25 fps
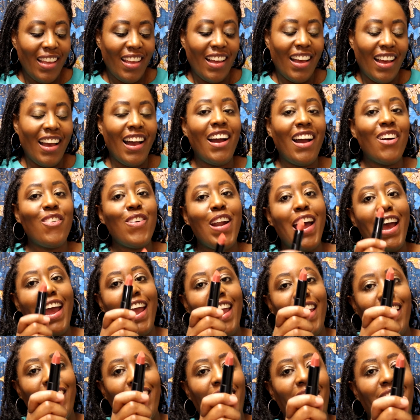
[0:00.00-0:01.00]
All
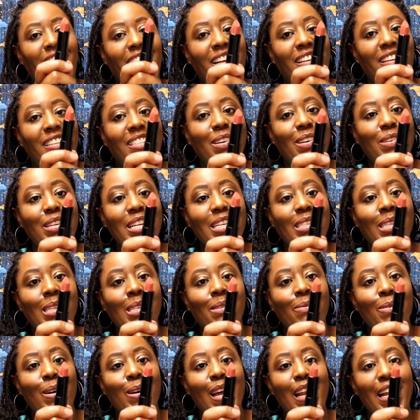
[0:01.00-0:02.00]
right. So this
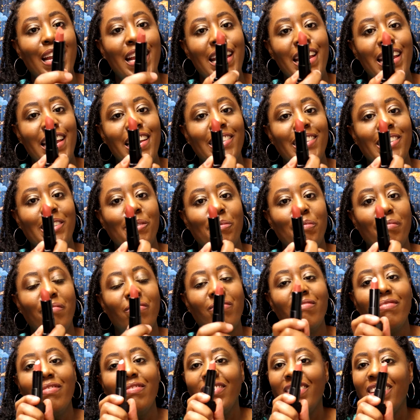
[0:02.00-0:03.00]
is what it is.
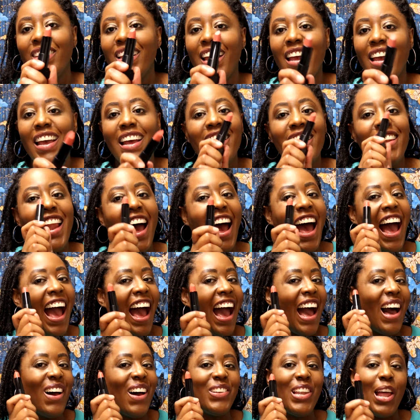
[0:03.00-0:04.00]
Now,
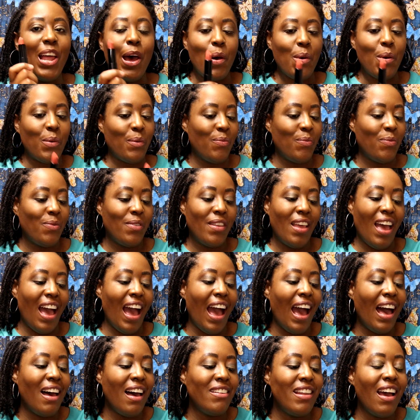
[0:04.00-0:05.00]
I don't know.
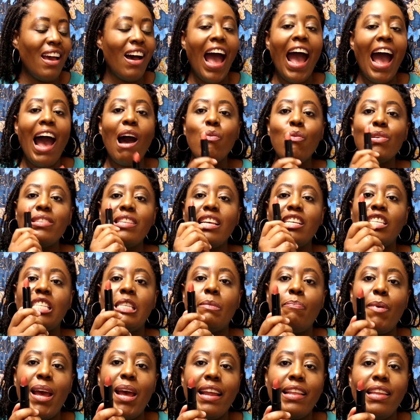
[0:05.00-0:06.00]
I was
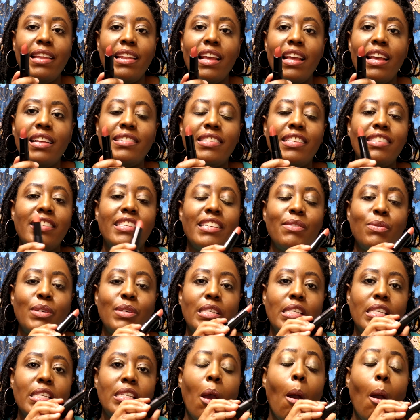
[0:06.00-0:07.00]
expecting it, since it
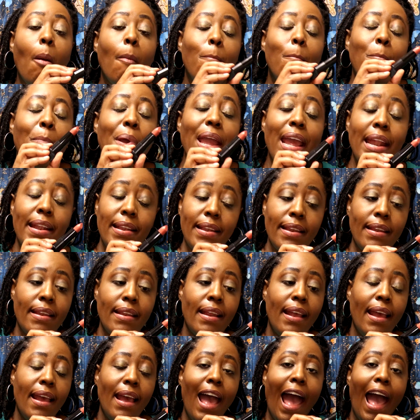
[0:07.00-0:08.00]
was Bitten,
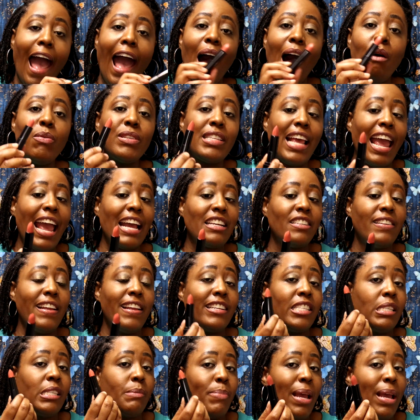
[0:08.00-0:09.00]
I was actually
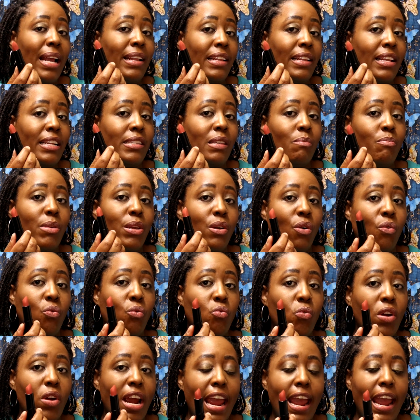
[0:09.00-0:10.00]
expecting it to be a
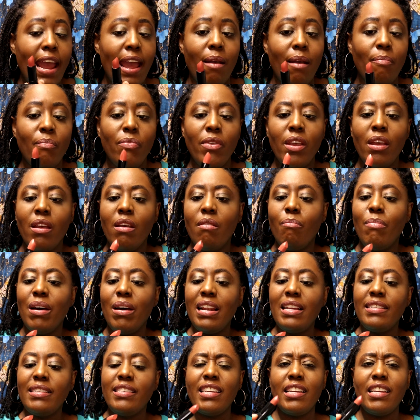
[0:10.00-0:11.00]
red,
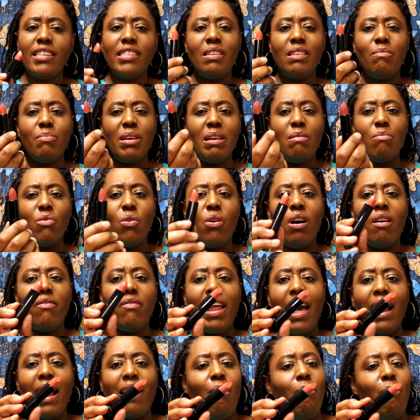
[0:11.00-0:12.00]
but it seems to be more of
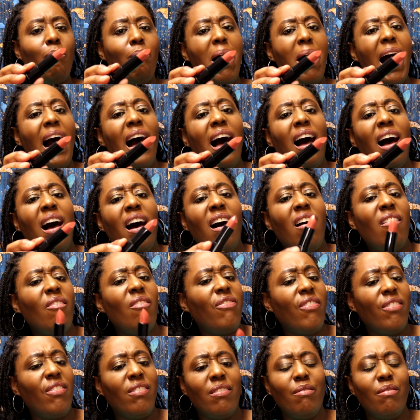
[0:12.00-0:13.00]
like a
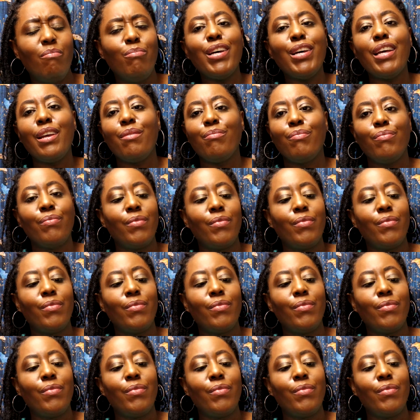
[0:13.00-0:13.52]
mauve. But